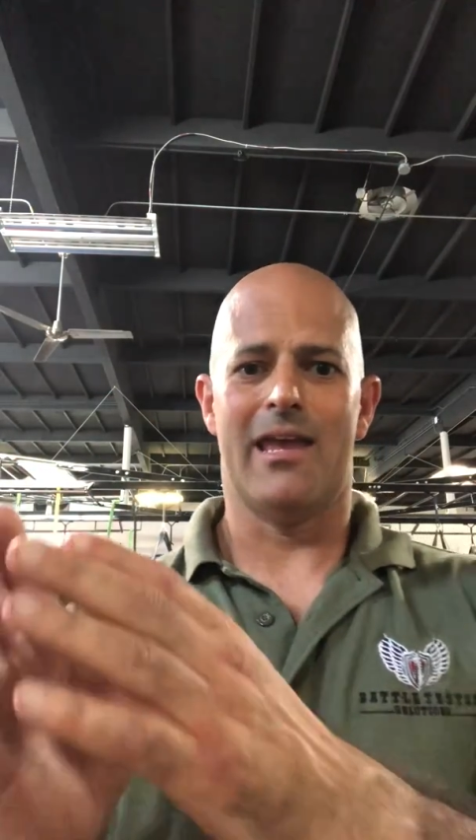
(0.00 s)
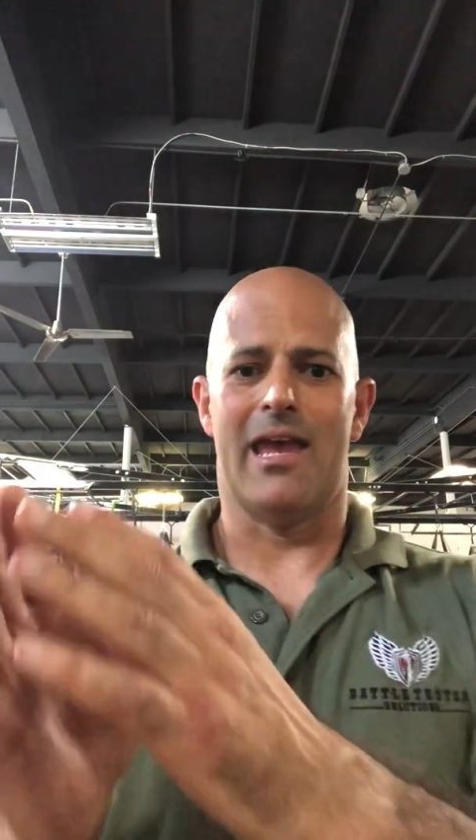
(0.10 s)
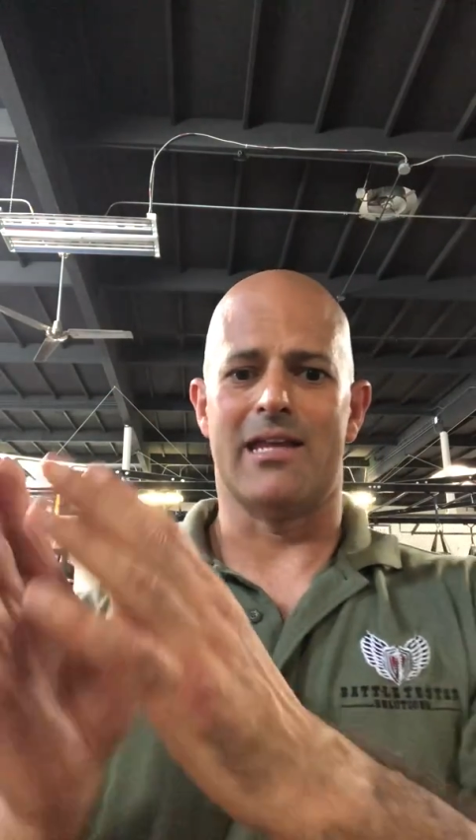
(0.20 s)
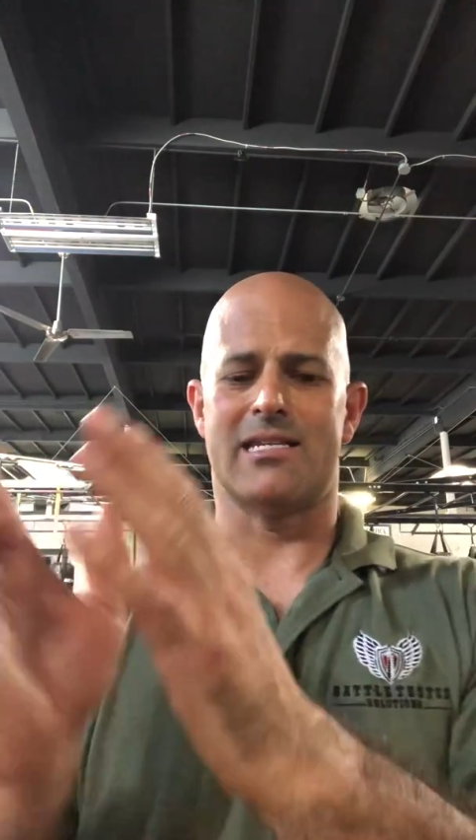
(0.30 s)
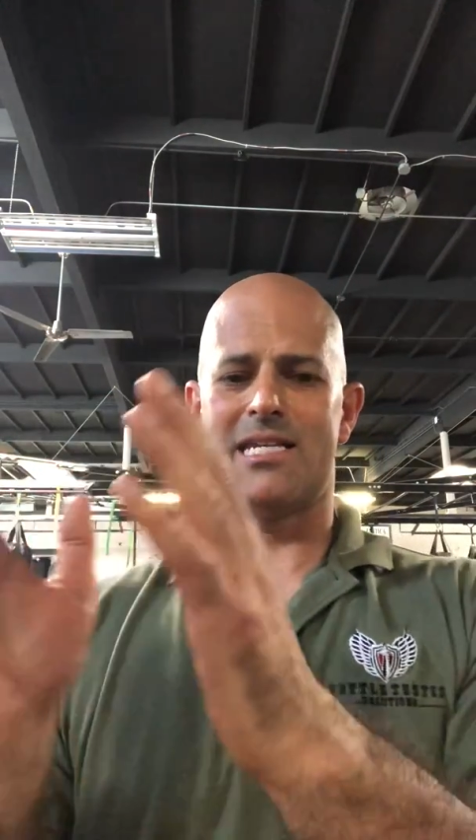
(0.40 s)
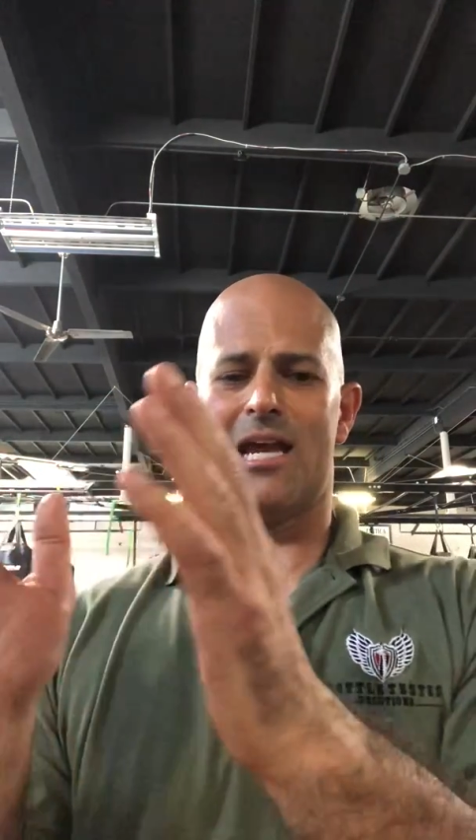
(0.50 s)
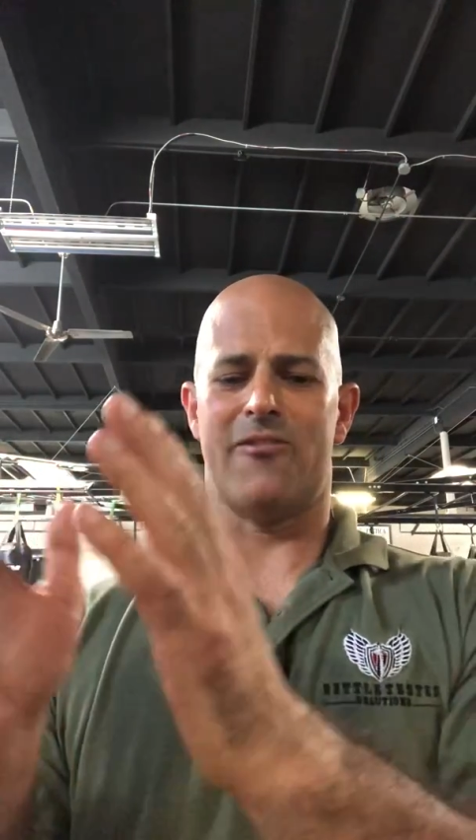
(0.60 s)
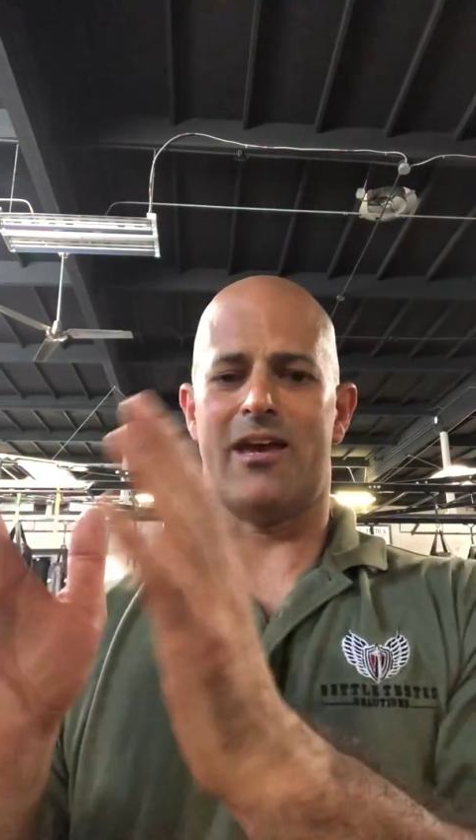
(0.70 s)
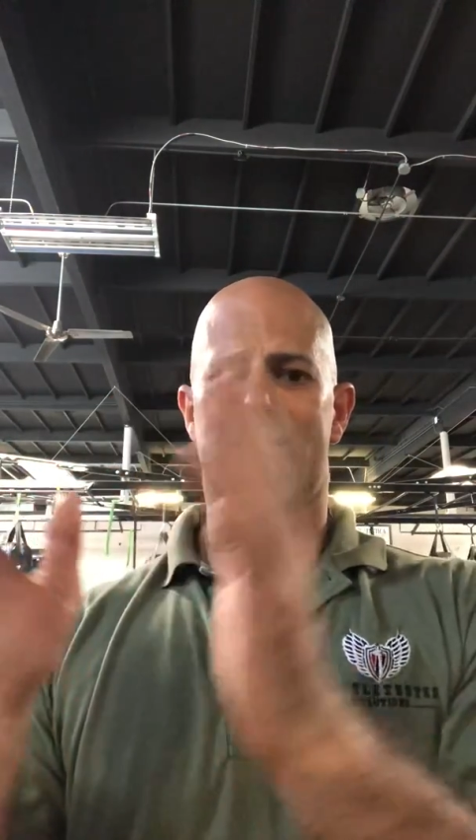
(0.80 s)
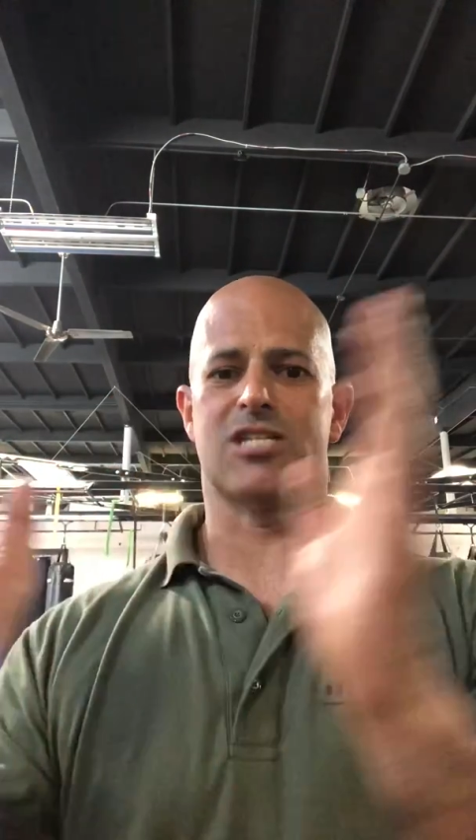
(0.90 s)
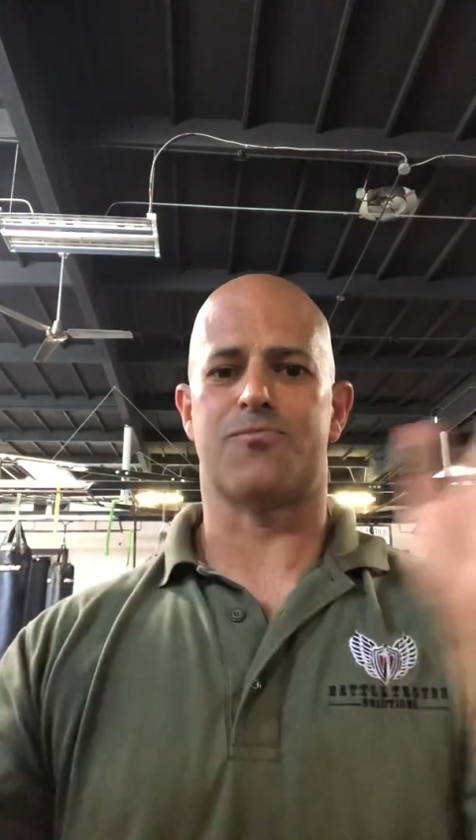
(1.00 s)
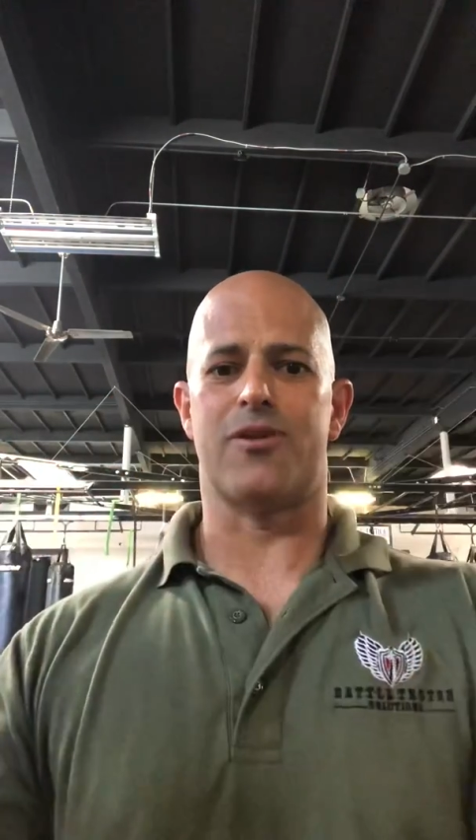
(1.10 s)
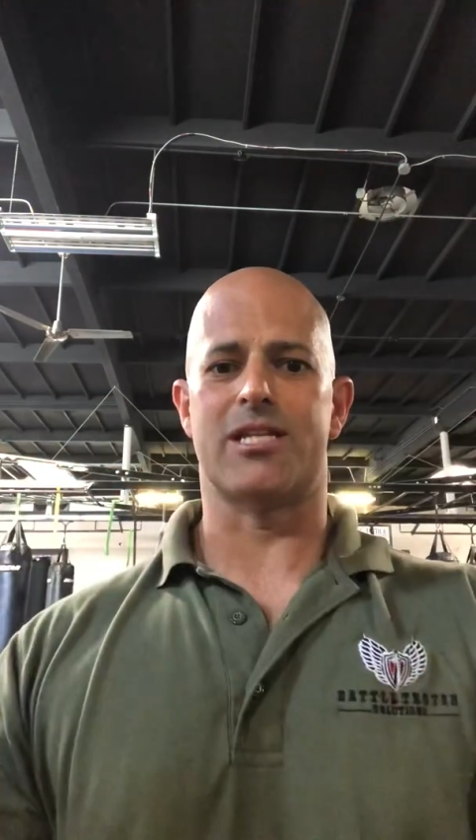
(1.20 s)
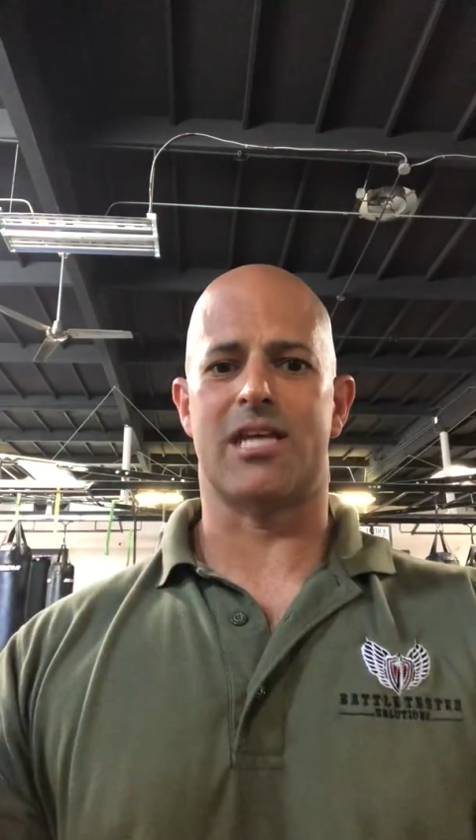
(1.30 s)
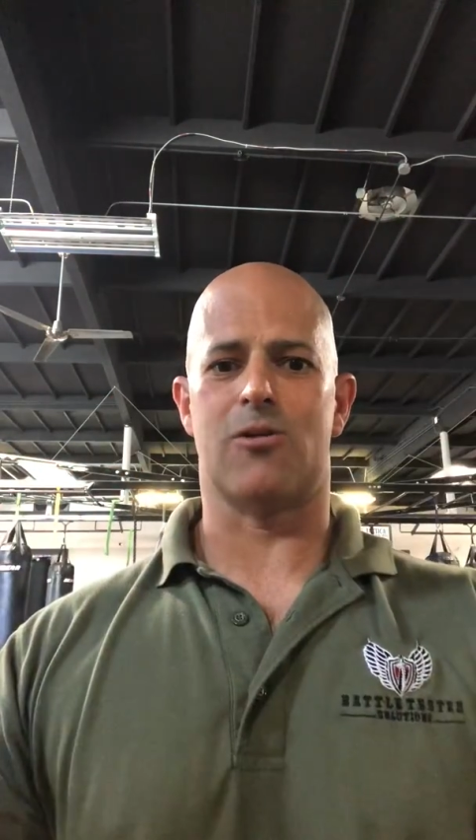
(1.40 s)
and see how that
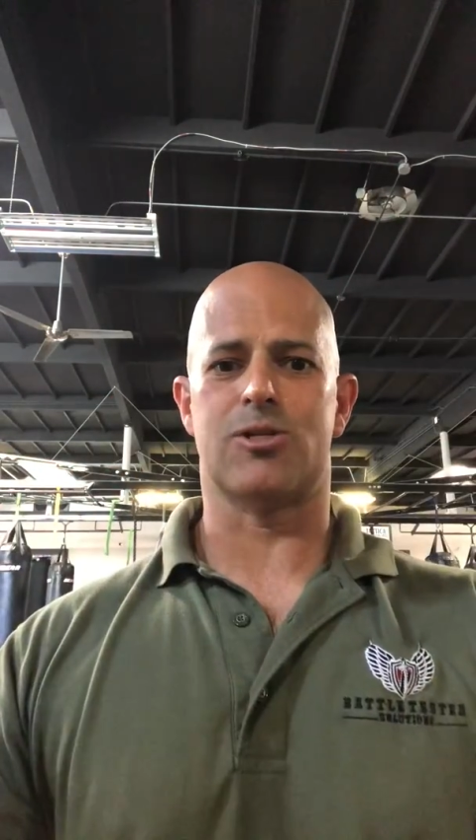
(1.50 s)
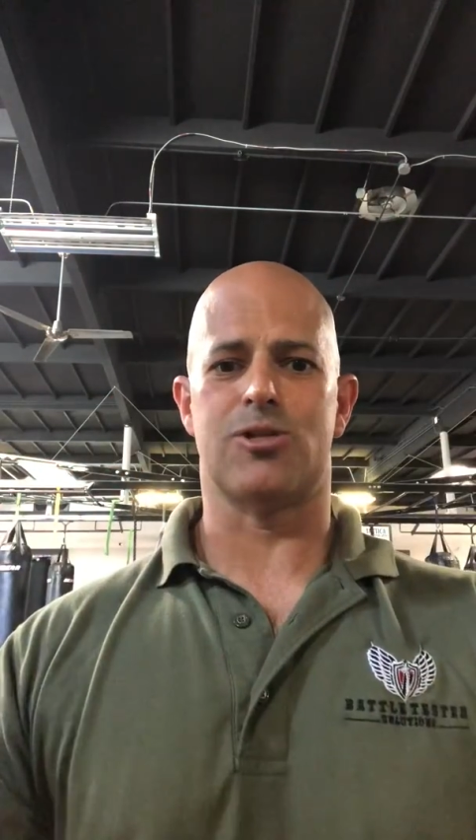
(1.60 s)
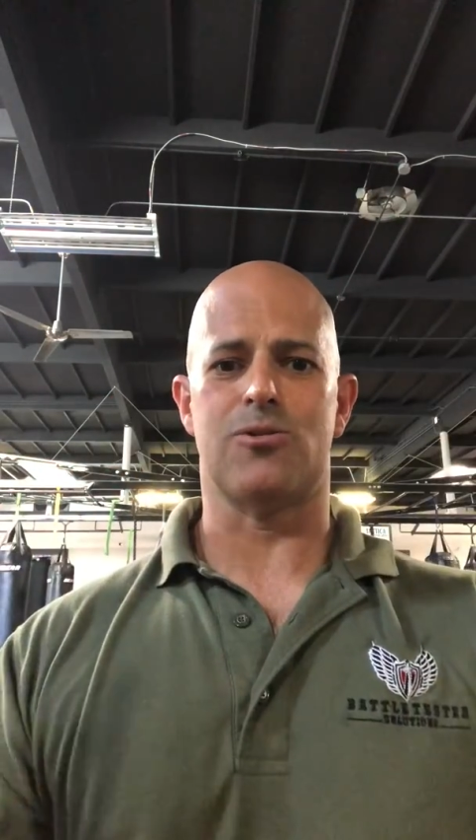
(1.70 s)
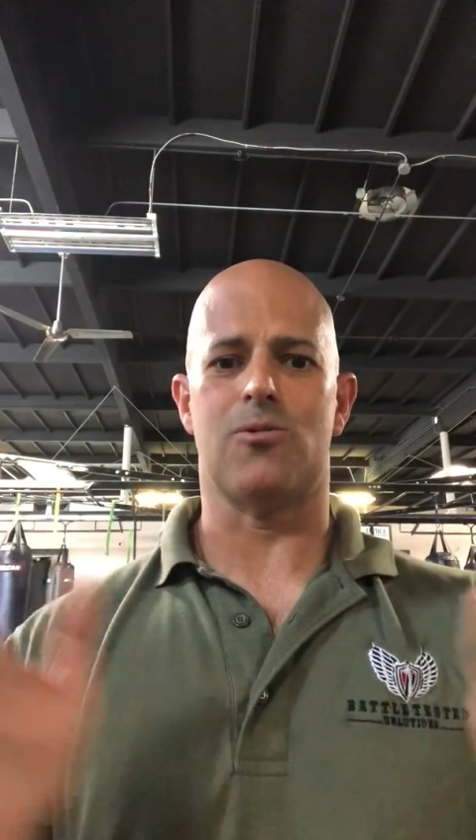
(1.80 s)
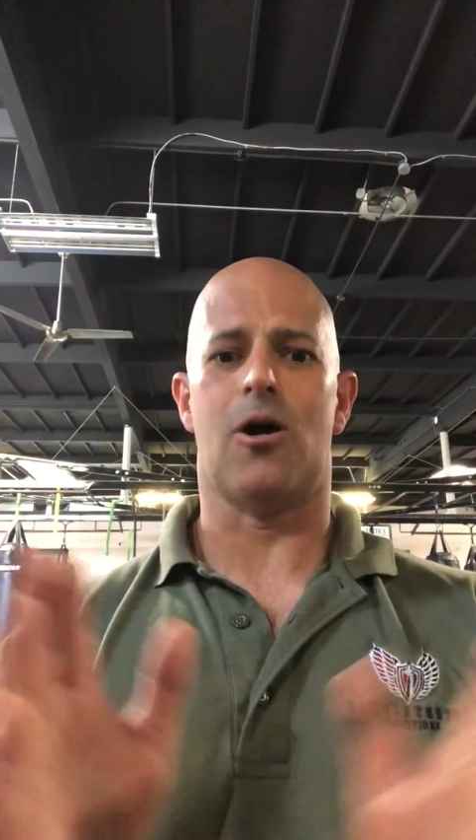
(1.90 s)
spreads out to